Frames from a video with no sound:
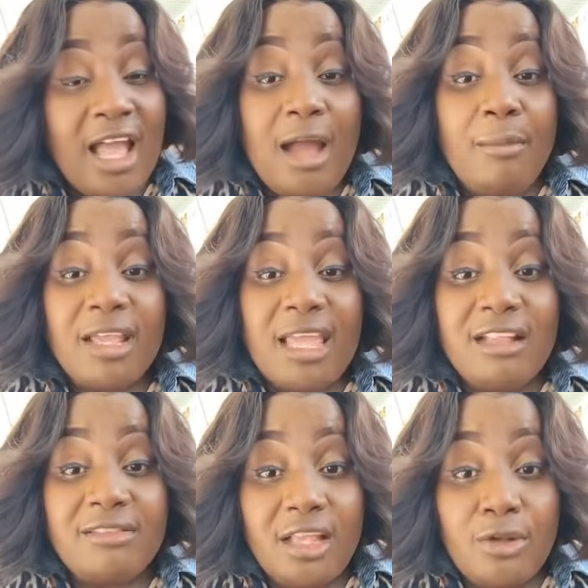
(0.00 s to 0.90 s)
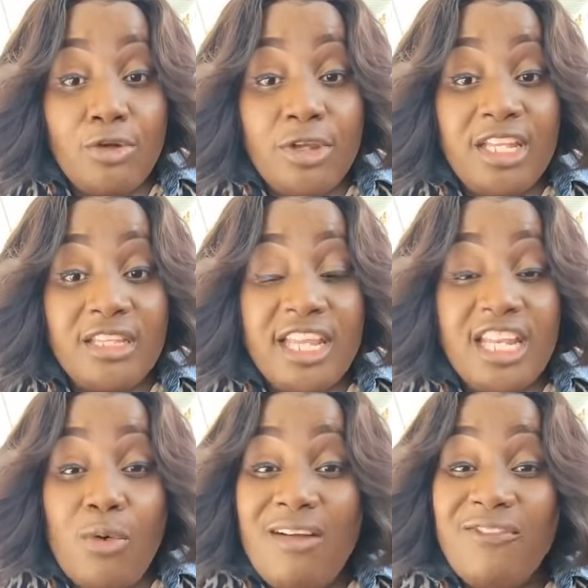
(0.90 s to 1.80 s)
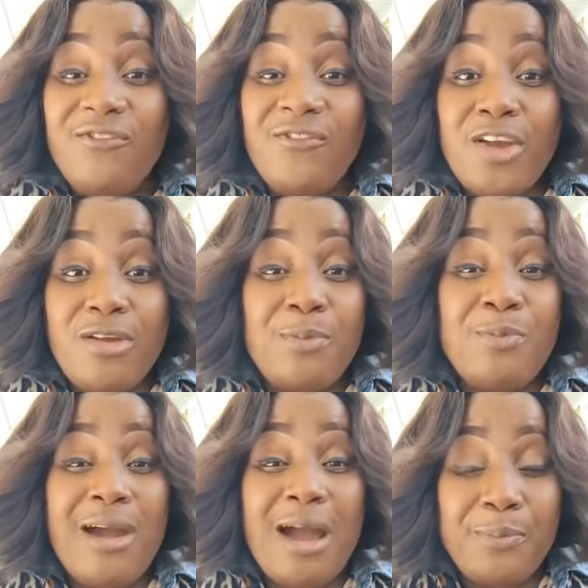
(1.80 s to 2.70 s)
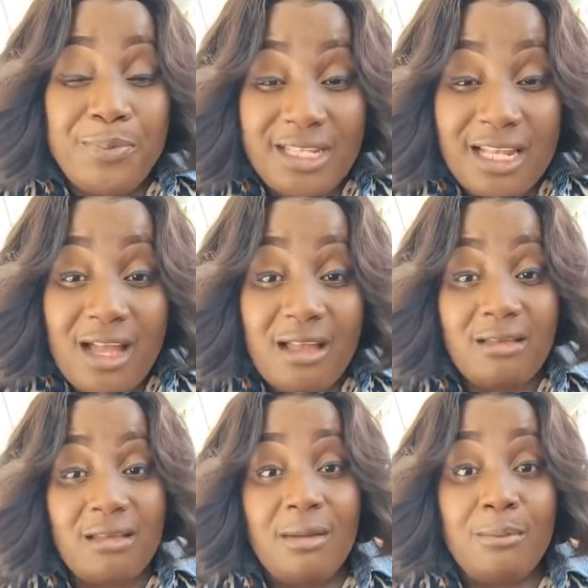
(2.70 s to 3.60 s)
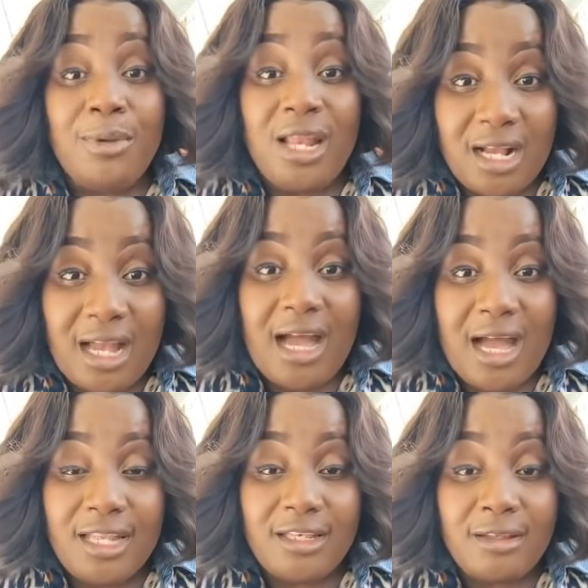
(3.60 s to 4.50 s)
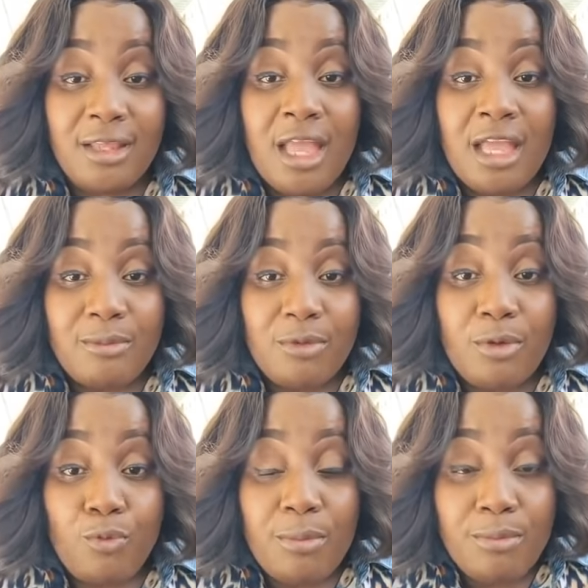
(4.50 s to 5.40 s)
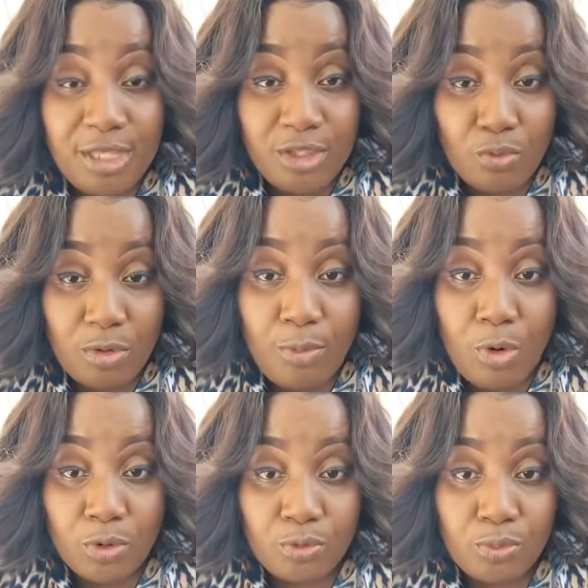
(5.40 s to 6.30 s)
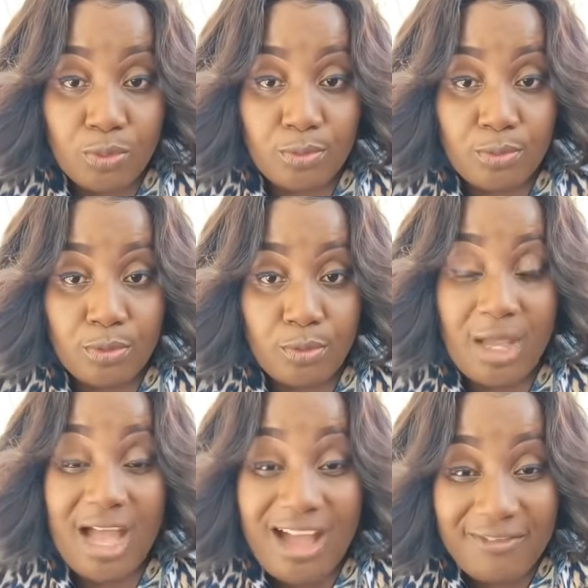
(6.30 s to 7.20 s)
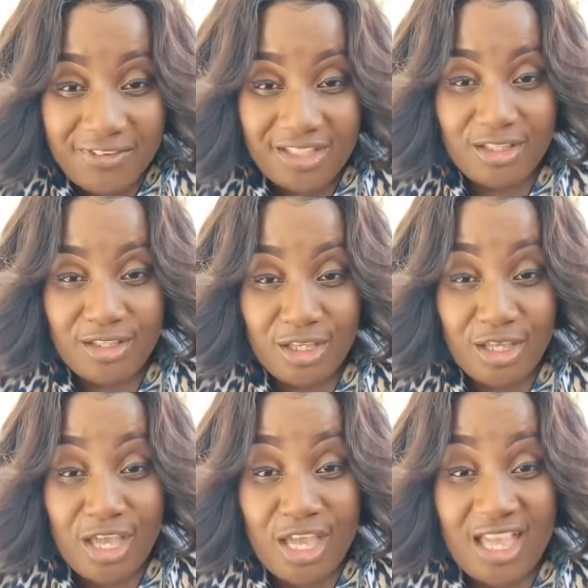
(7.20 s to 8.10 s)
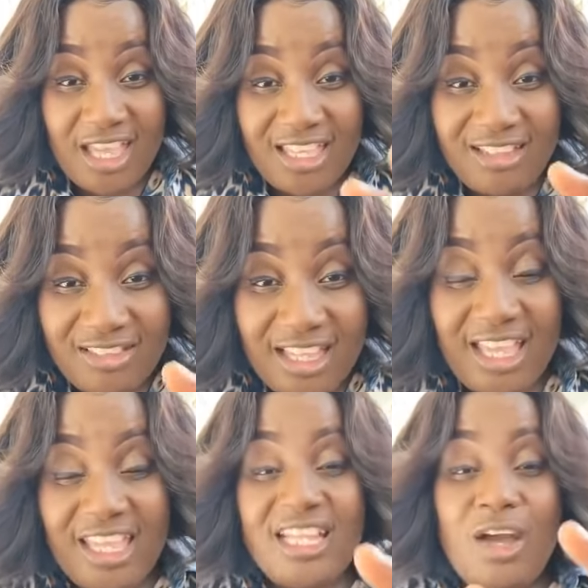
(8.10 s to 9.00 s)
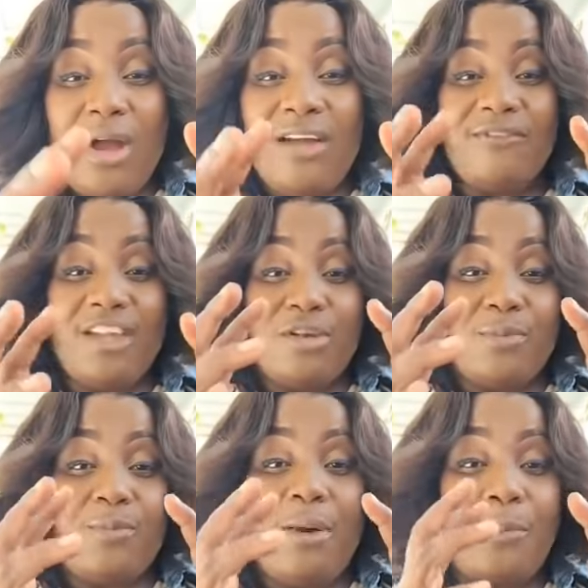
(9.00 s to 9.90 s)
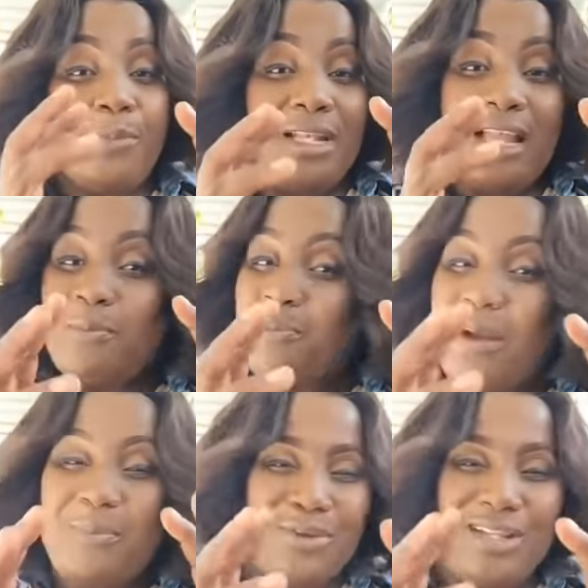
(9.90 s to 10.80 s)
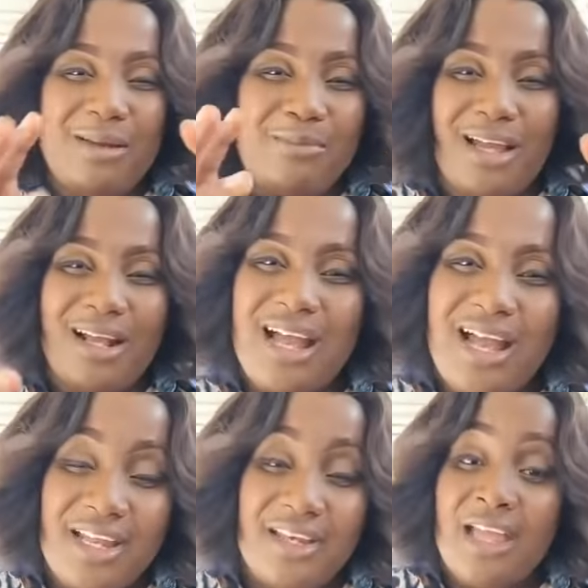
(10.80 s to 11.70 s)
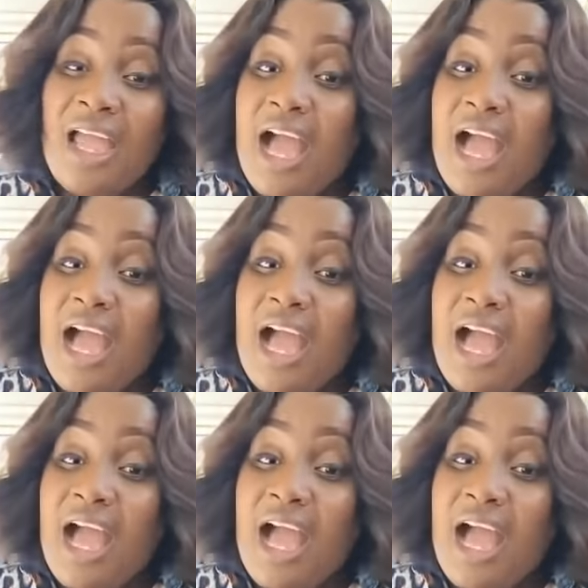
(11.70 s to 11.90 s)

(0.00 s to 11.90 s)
And I can tell you, it then one very popular blogger and when me know about, we have it. It there in a one very popular, popular blogger and